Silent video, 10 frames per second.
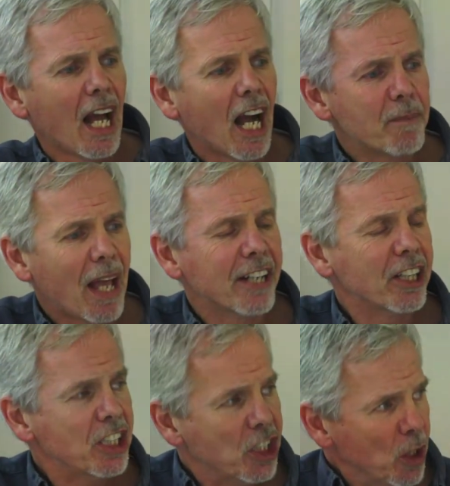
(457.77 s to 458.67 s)
And a
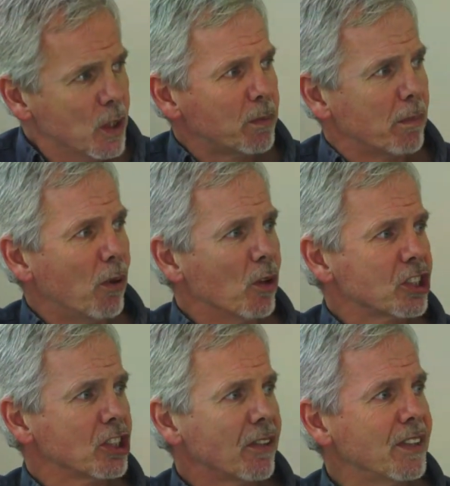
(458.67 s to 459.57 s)
huge
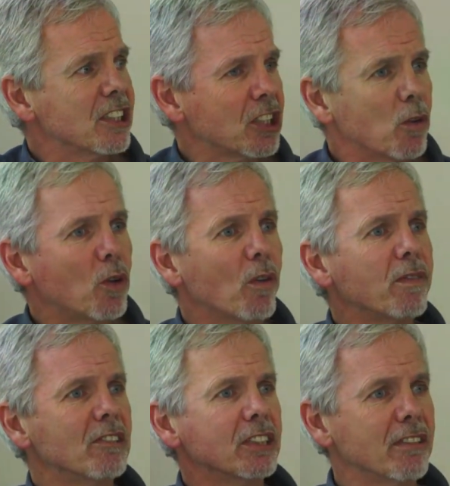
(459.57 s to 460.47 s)
proportion of these so-called
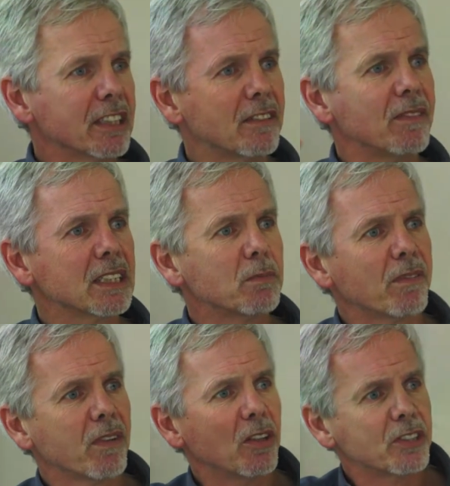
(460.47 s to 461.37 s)
foreign direct
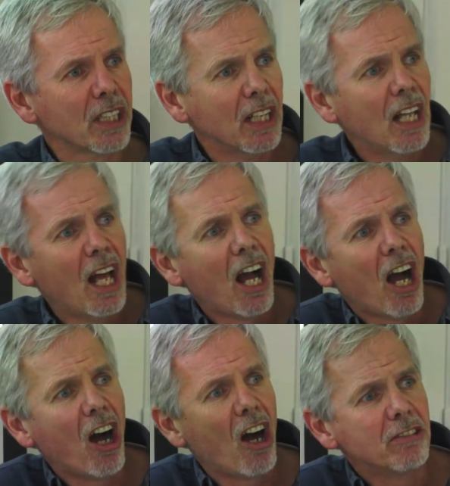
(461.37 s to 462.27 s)
investment flows
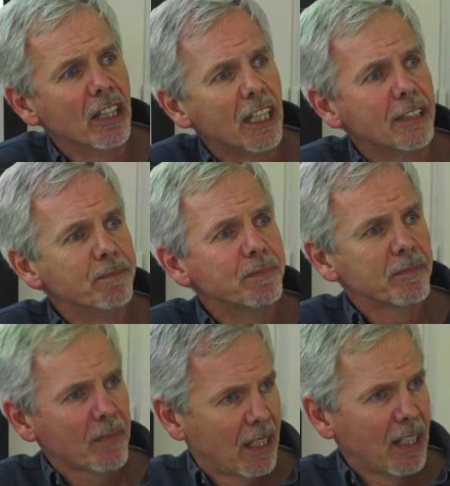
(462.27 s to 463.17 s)
are
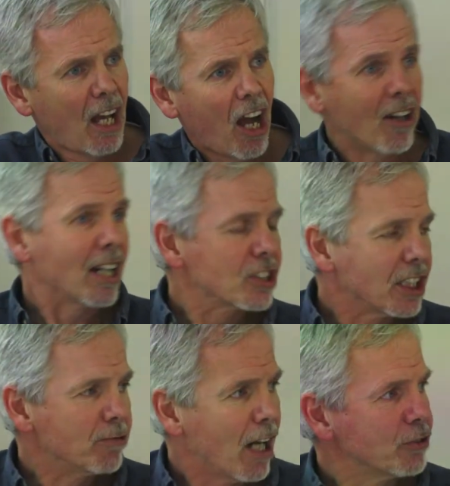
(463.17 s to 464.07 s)

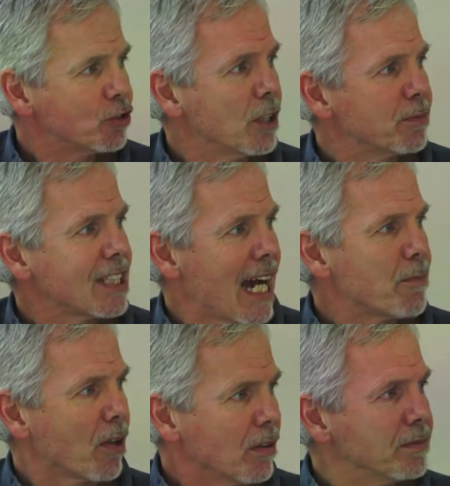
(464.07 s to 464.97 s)
actually round-trip
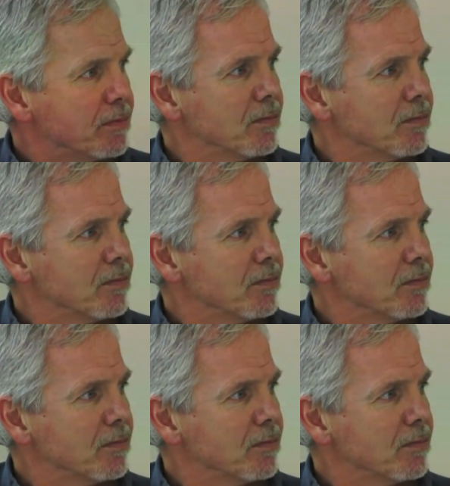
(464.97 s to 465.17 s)
capital.